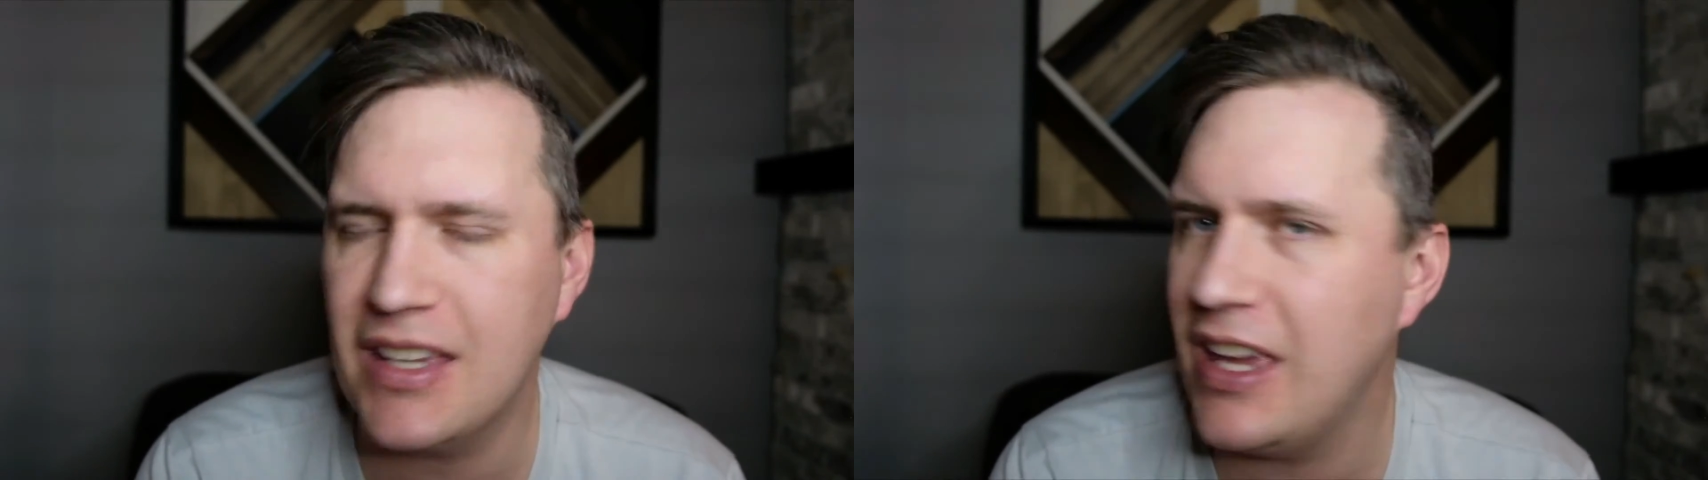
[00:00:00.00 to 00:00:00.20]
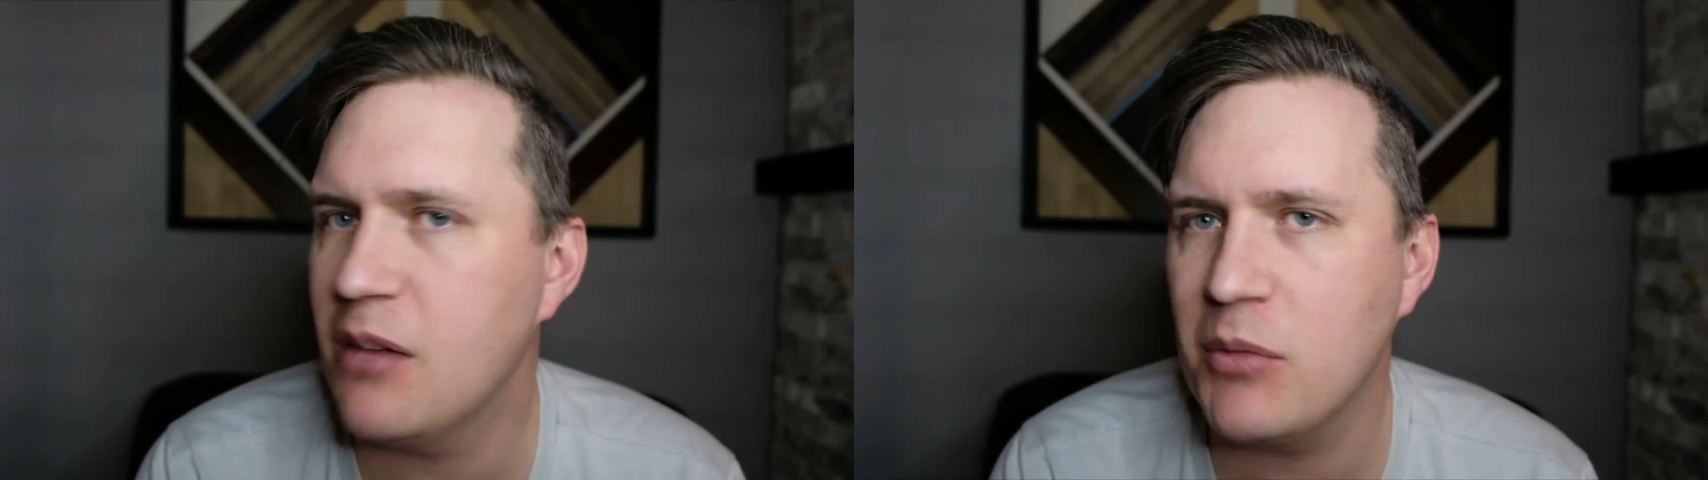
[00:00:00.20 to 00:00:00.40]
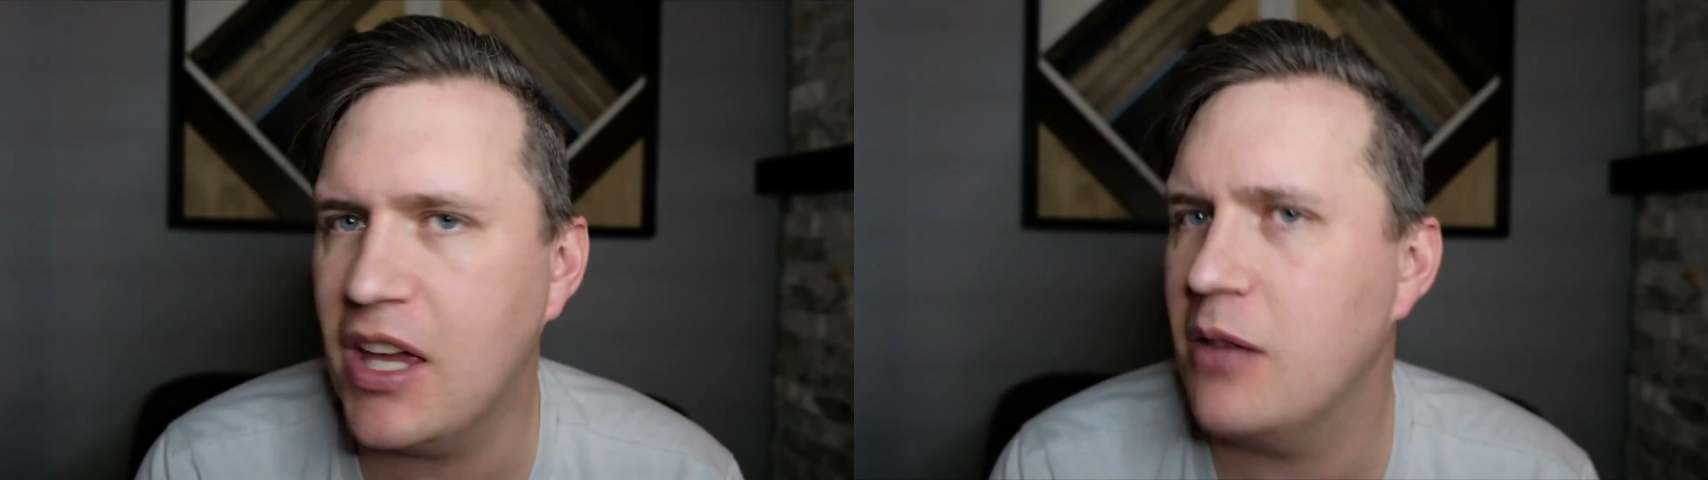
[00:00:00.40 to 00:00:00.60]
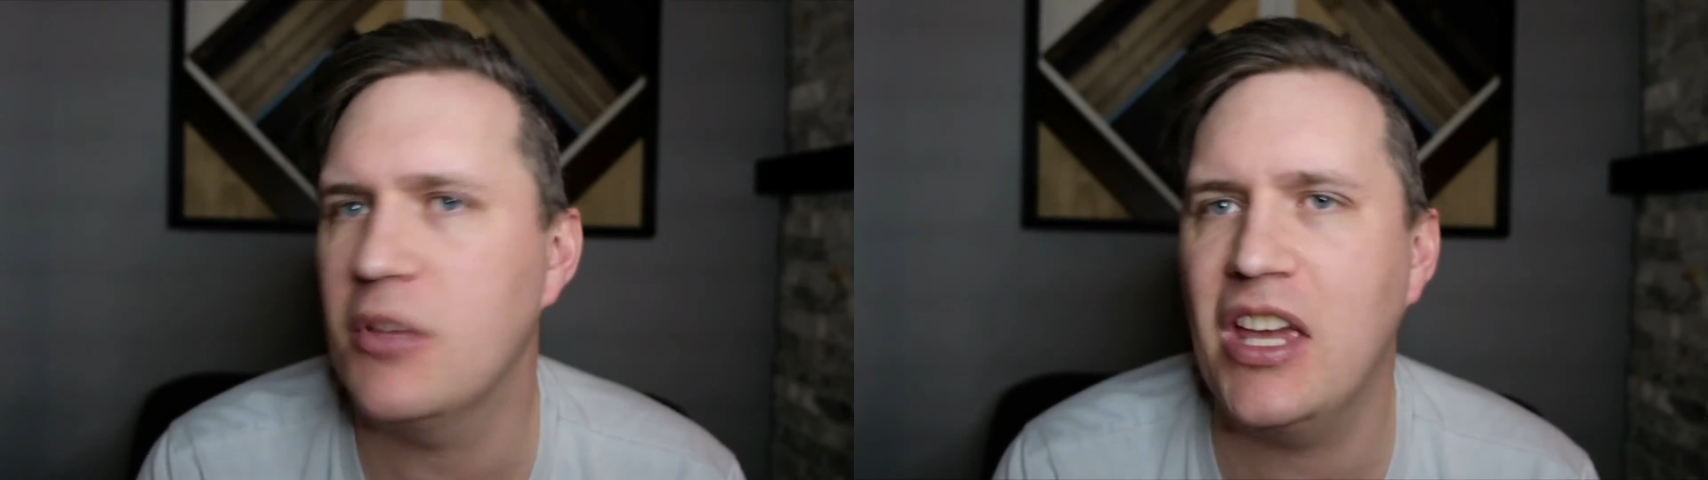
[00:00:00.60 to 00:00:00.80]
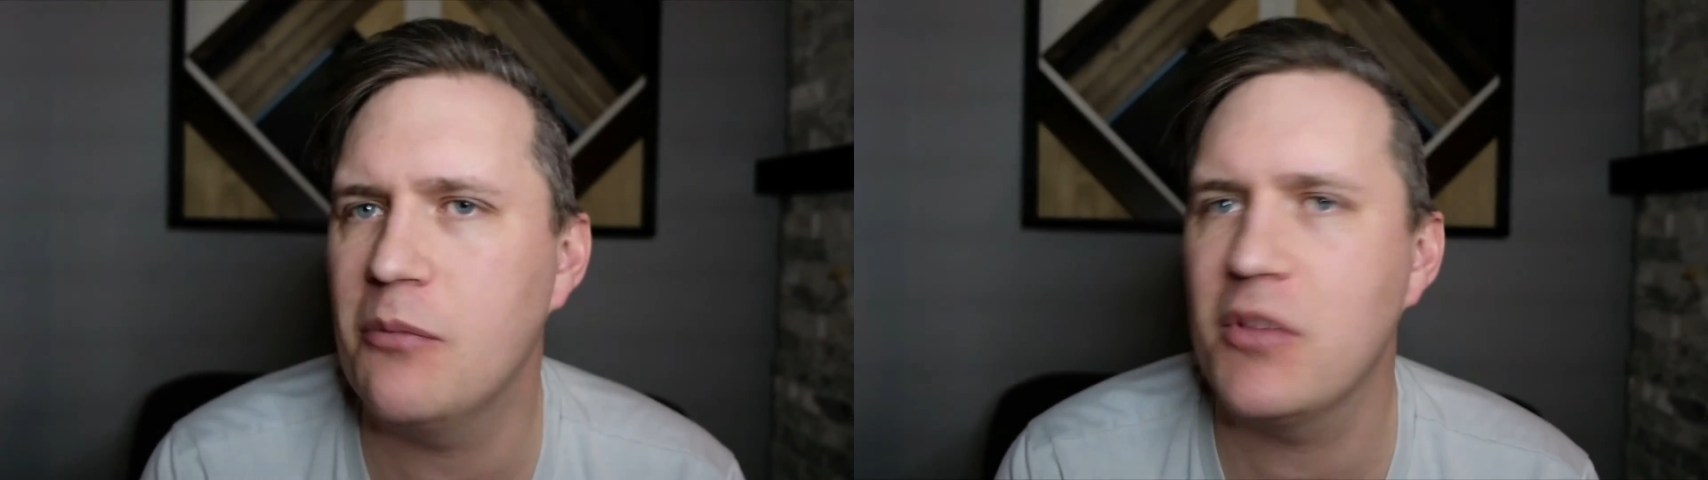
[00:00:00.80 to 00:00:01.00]

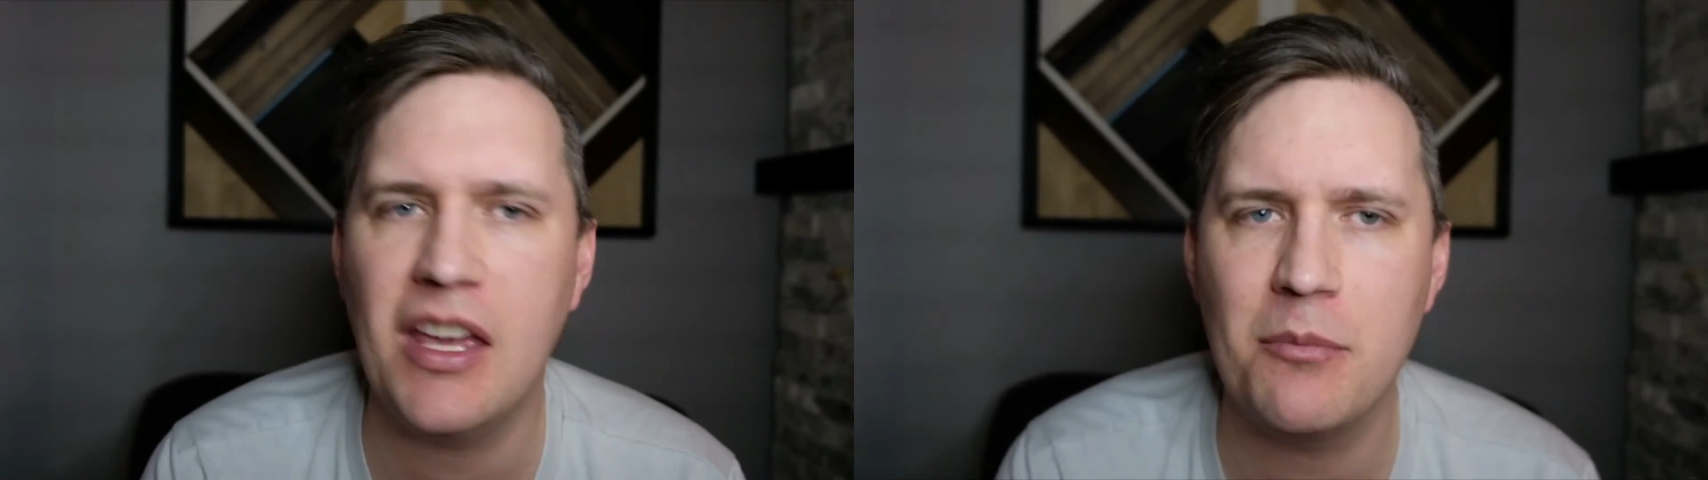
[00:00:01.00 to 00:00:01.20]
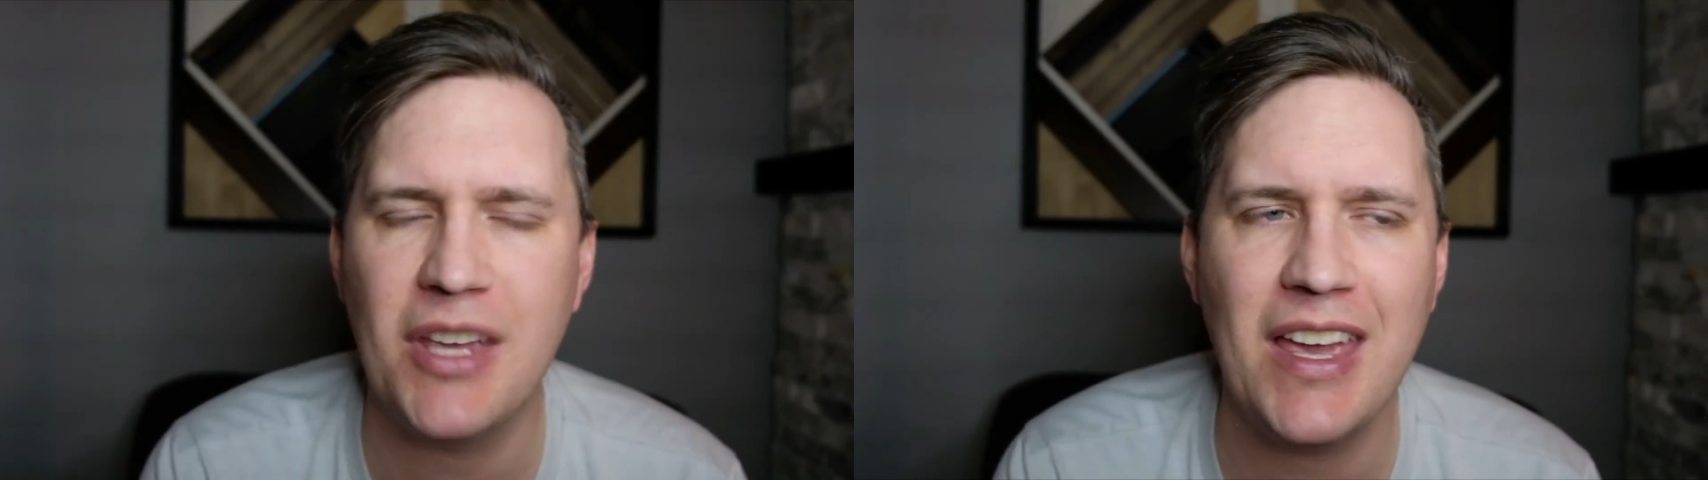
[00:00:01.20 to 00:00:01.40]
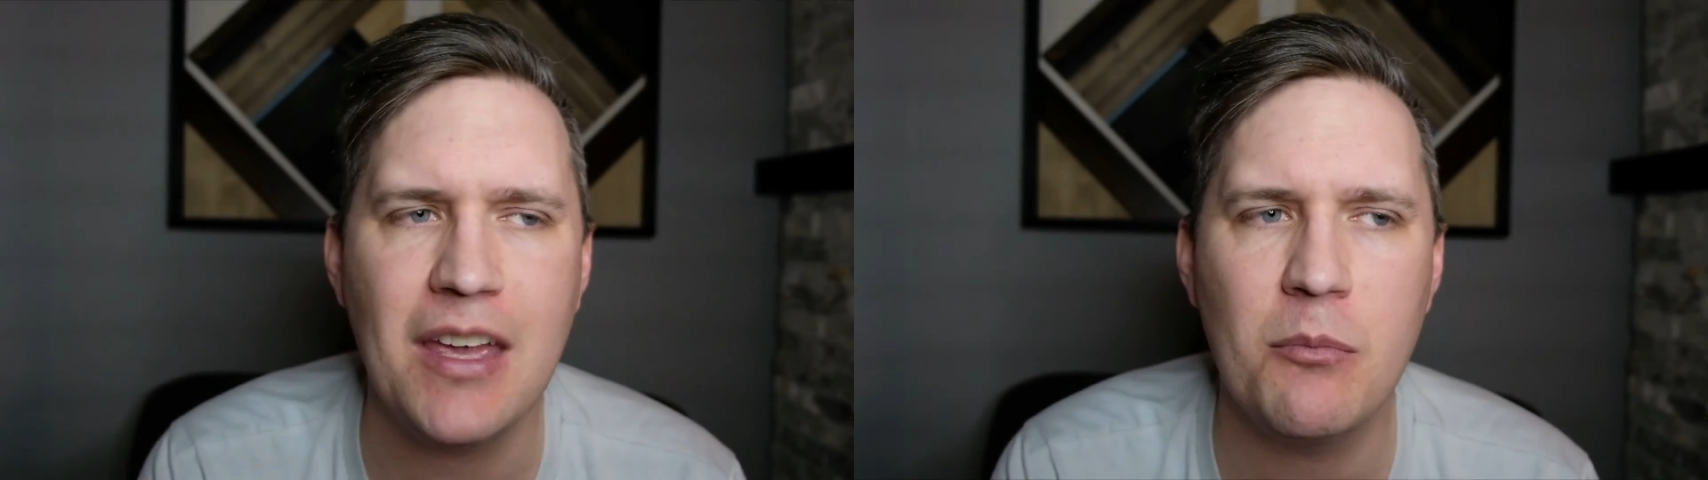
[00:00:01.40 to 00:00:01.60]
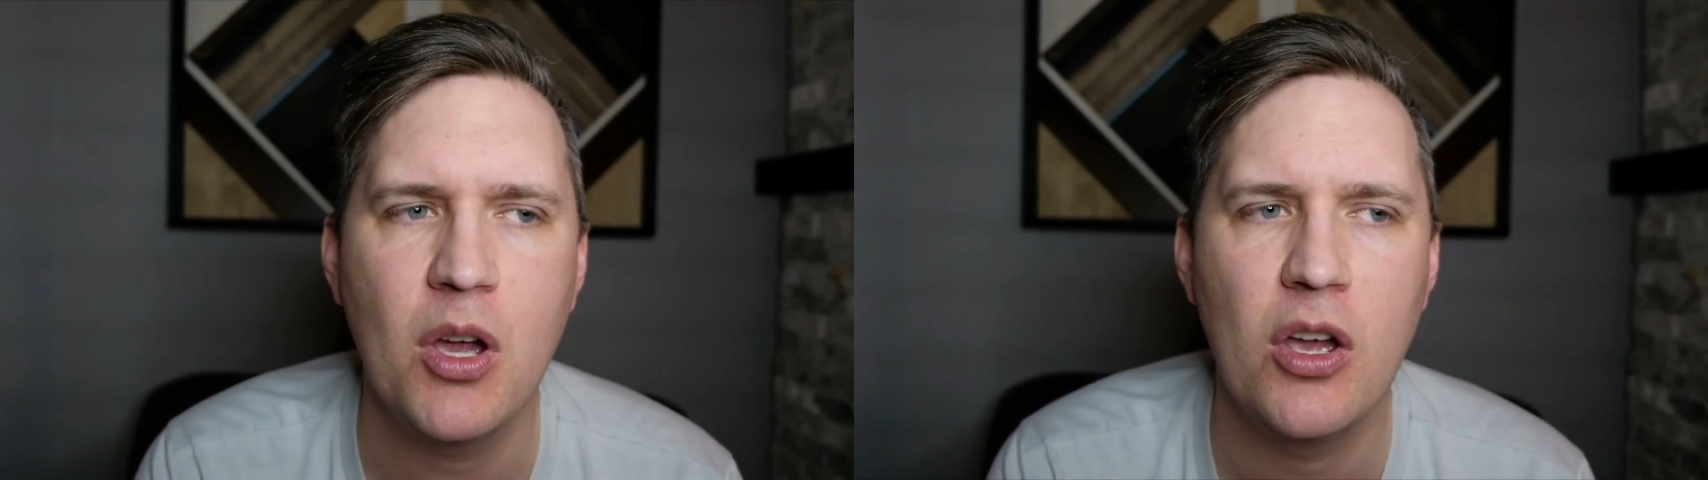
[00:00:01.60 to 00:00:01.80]
game,